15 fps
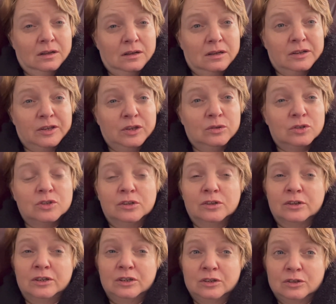a huge
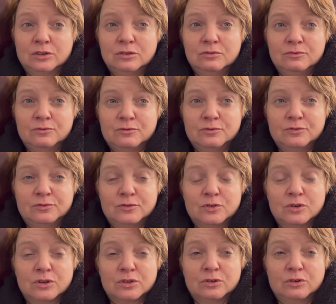learning curve
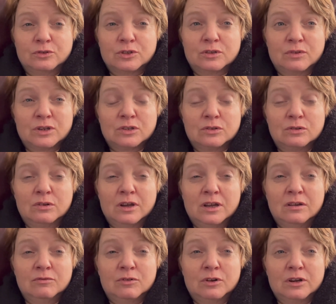for those of us who
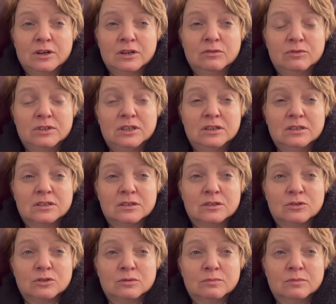have chronic fatigue
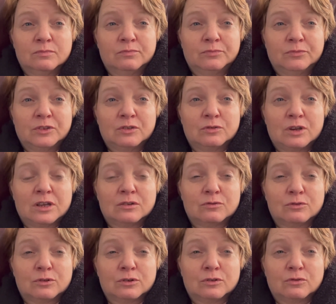syndrome and
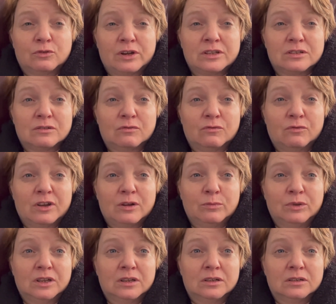for friends and
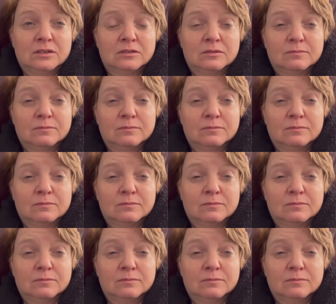family and